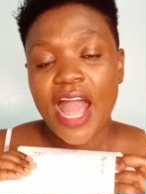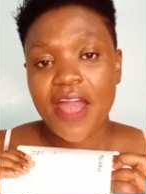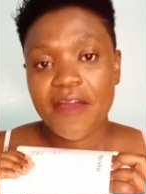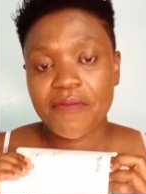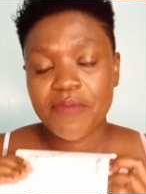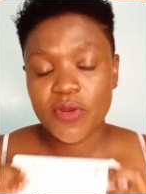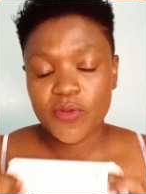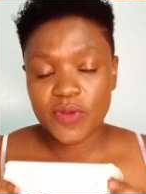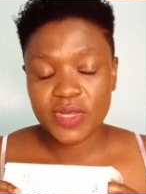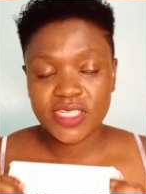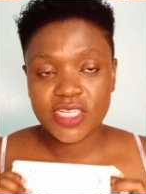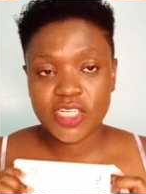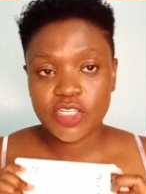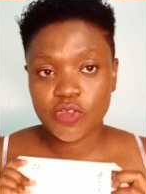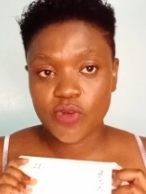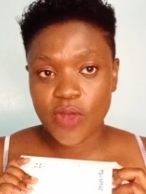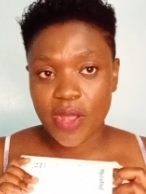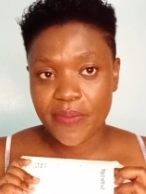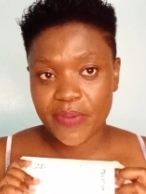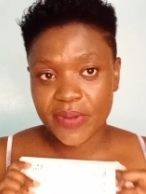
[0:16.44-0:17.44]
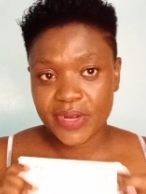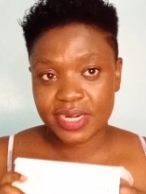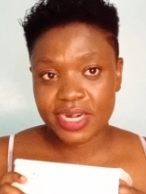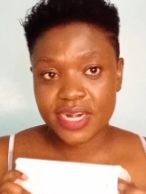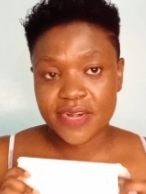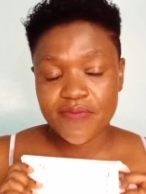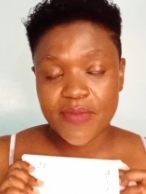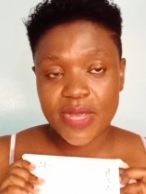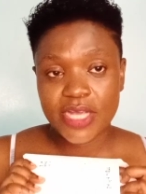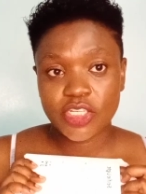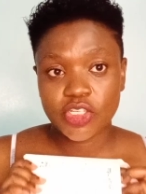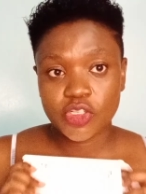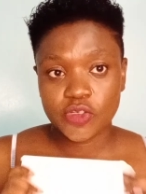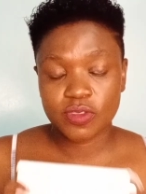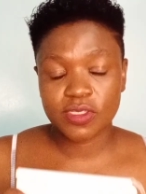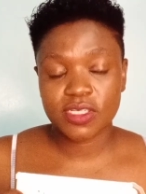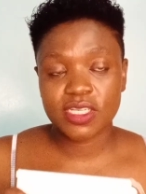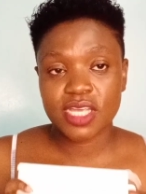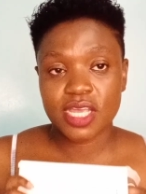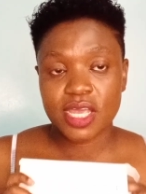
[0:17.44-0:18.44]
I've been wanting to upgrade my
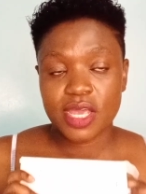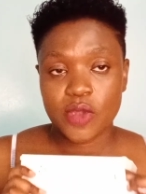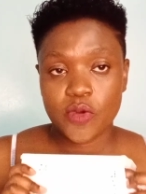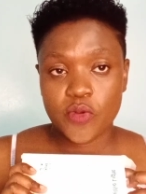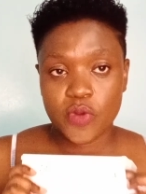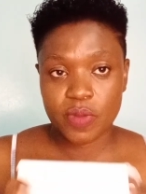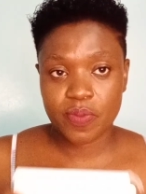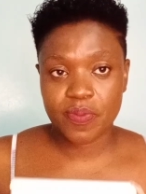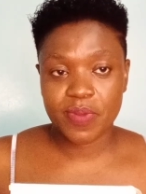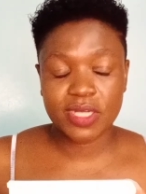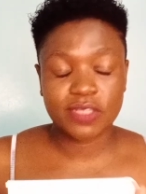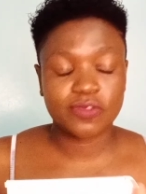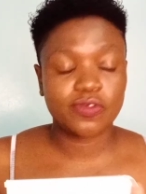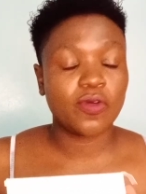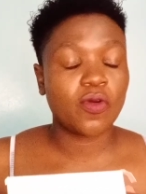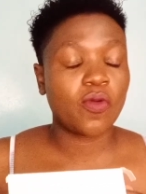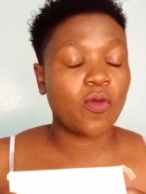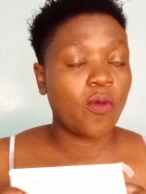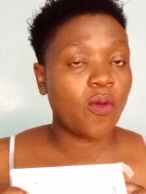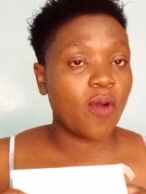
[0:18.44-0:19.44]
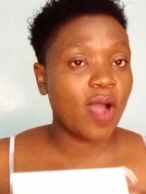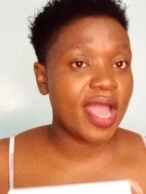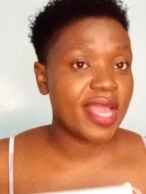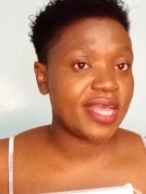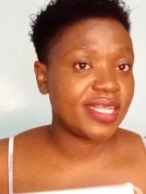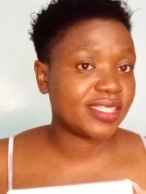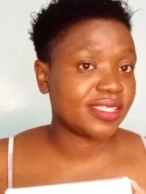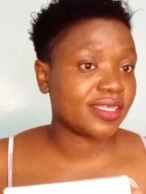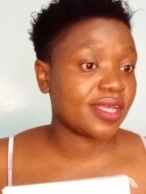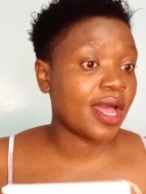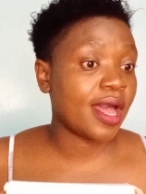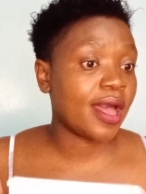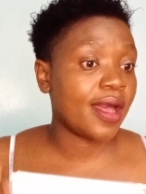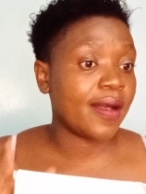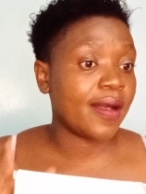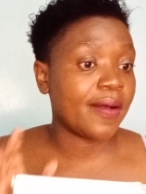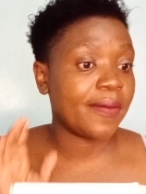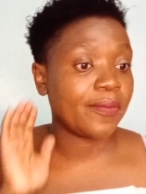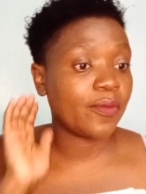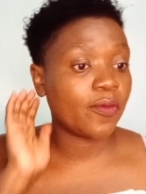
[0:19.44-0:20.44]
shooting equipment for quite
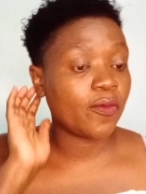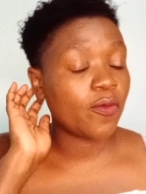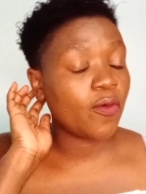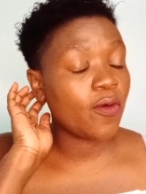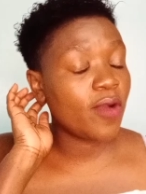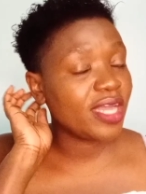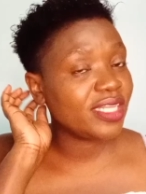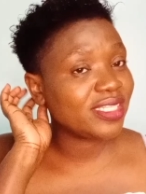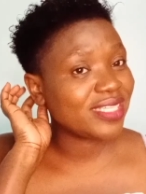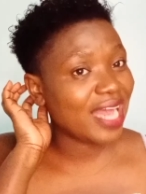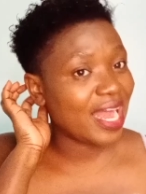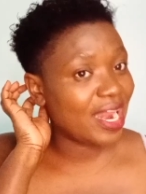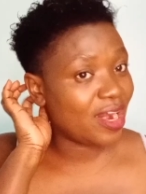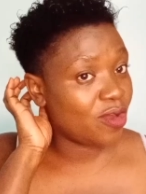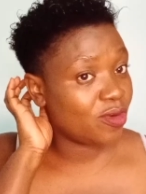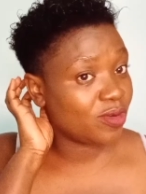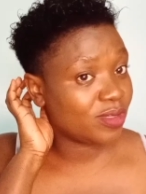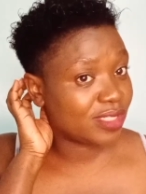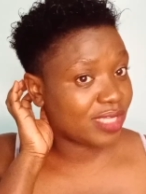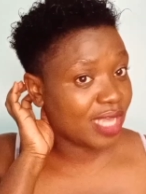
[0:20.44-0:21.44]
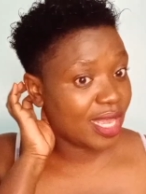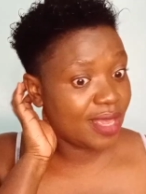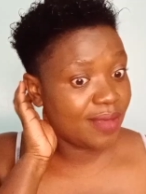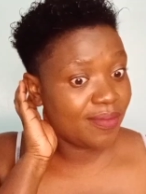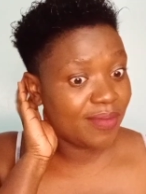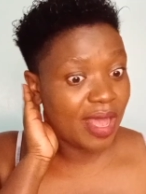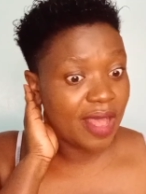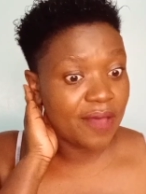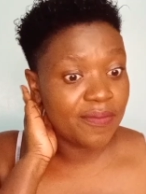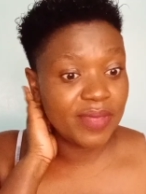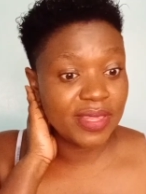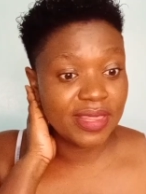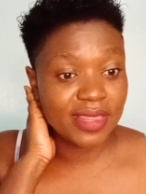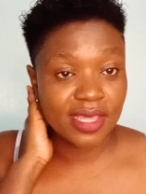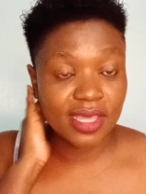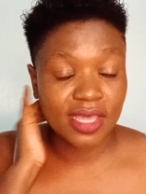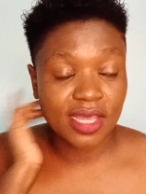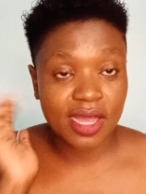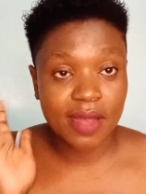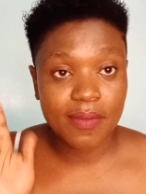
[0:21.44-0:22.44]
um, quite a long time. I've been
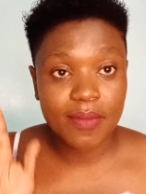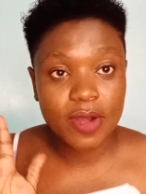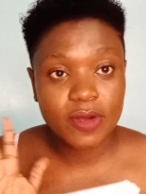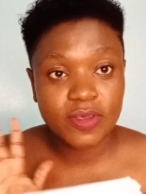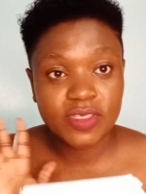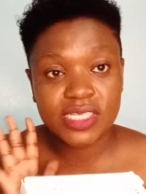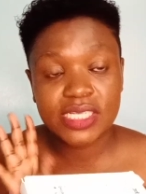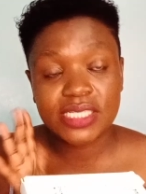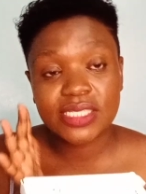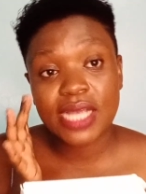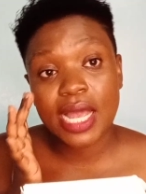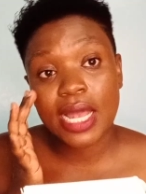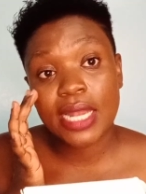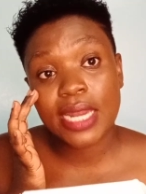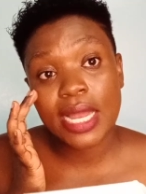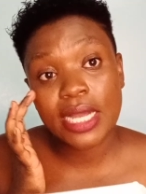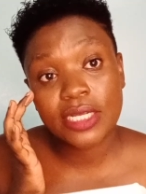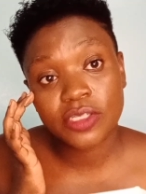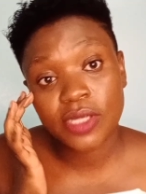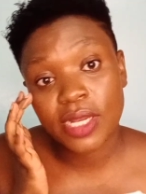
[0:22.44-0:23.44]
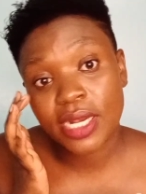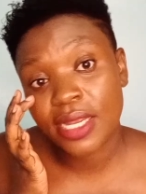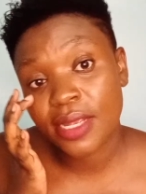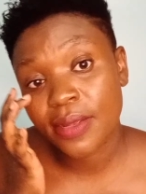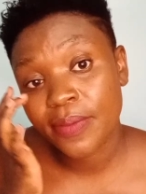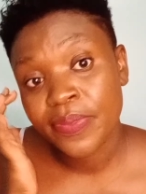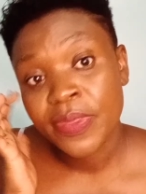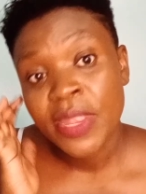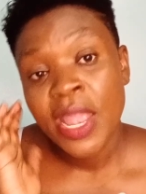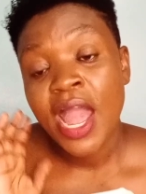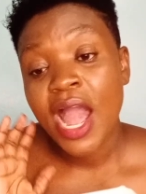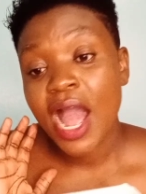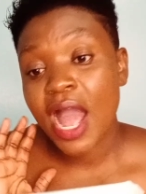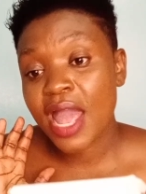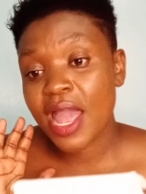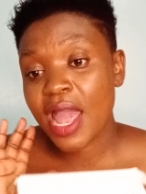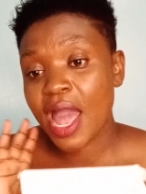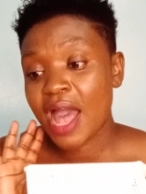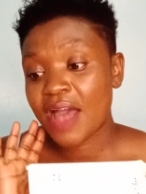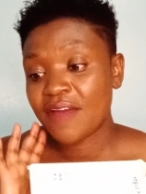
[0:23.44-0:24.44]
thinking about it and actually
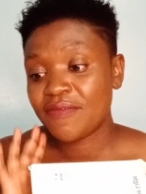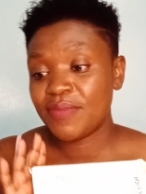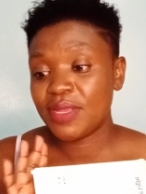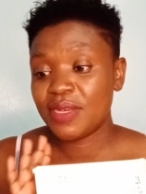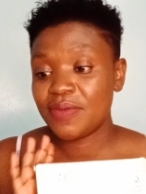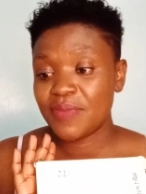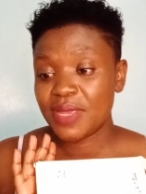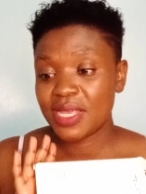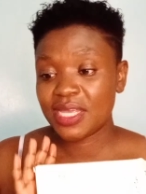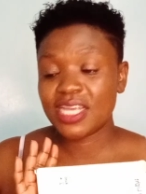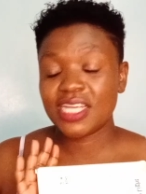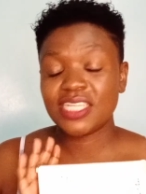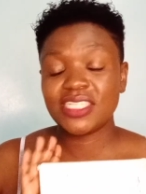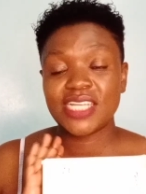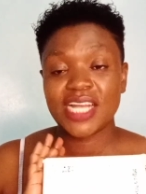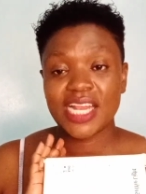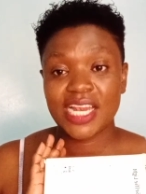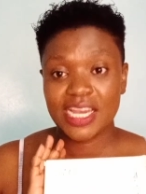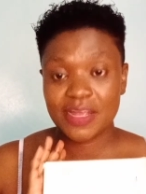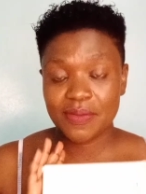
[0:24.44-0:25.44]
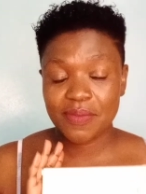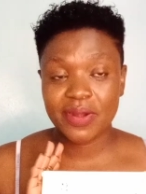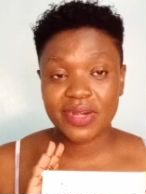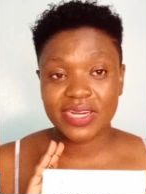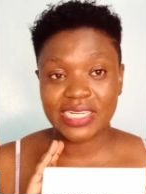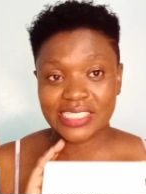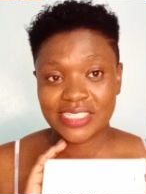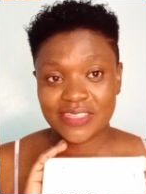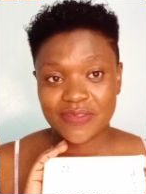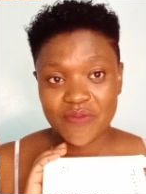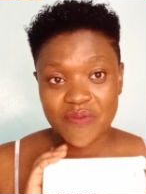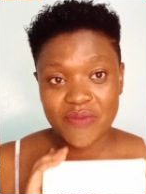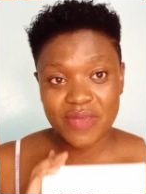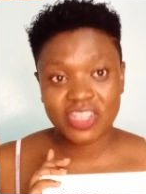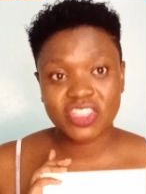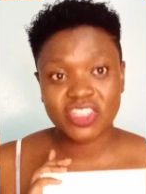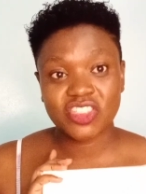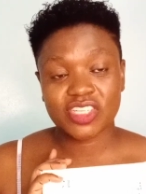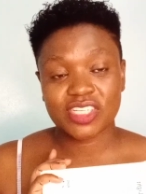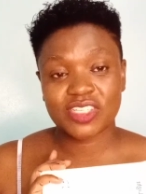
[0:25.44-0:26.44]
I have been making deliberate
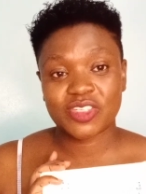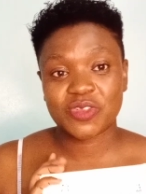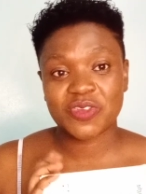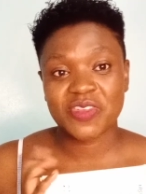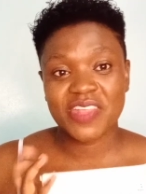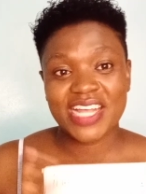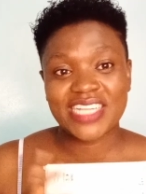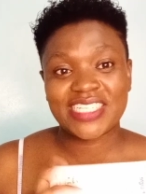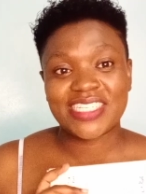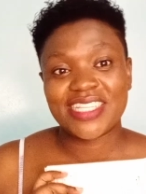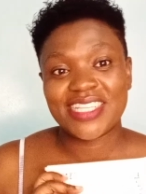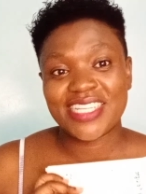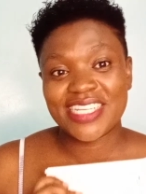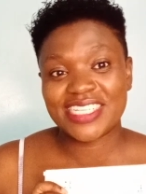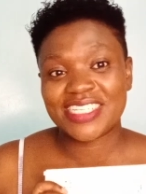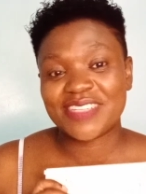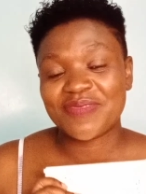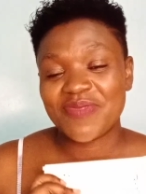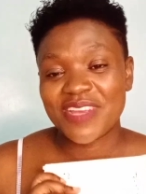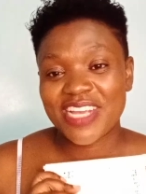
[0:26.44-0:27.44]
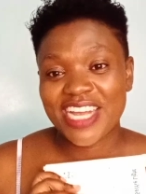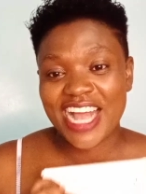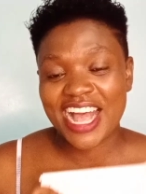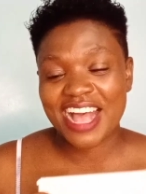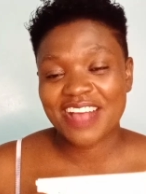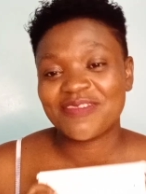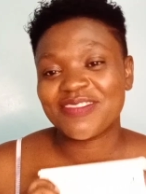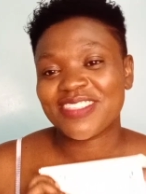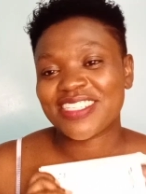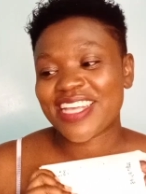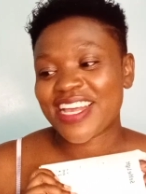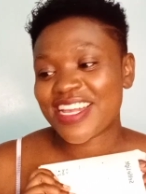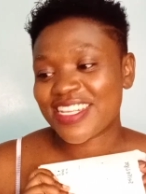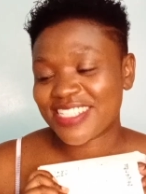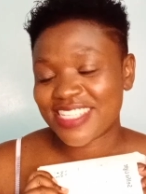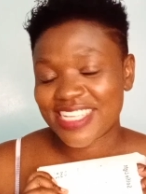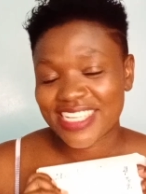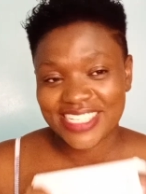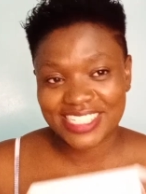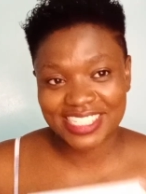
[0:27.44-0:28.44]
measures so that this becomes a
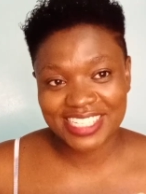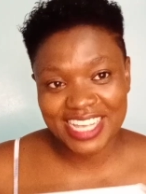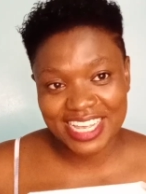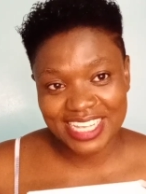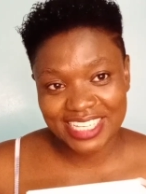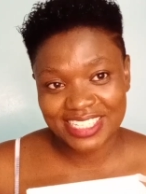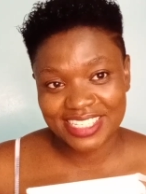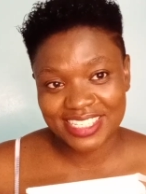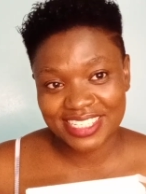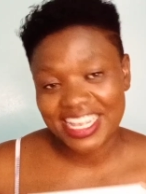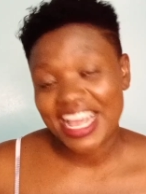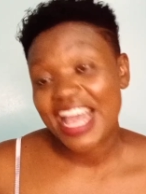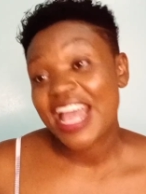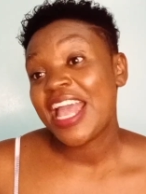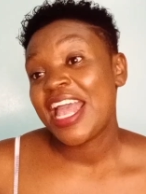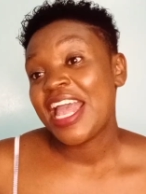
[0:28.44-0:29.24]
success.